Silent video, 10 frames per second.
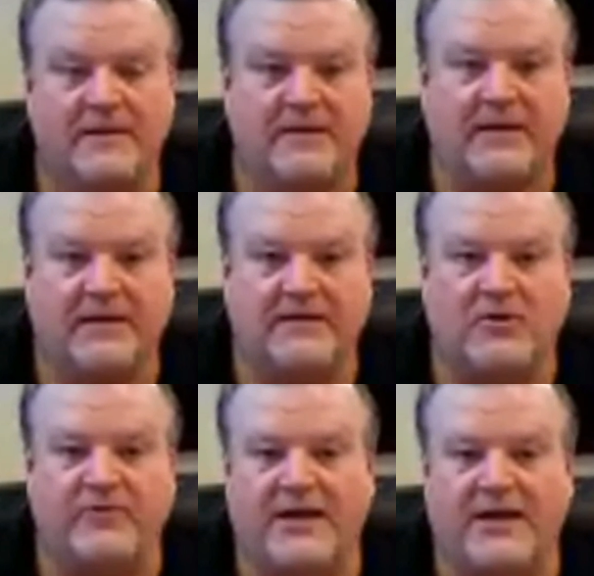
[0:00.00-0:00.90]
and
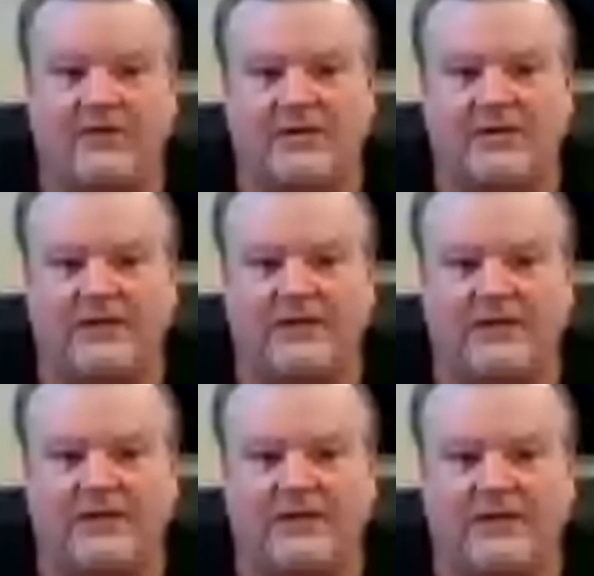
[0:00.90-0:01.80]
hopefully your
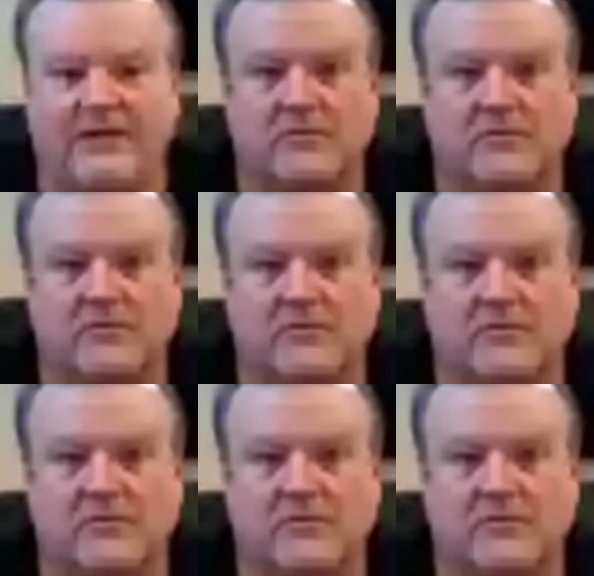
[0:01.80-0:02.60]
ambitions.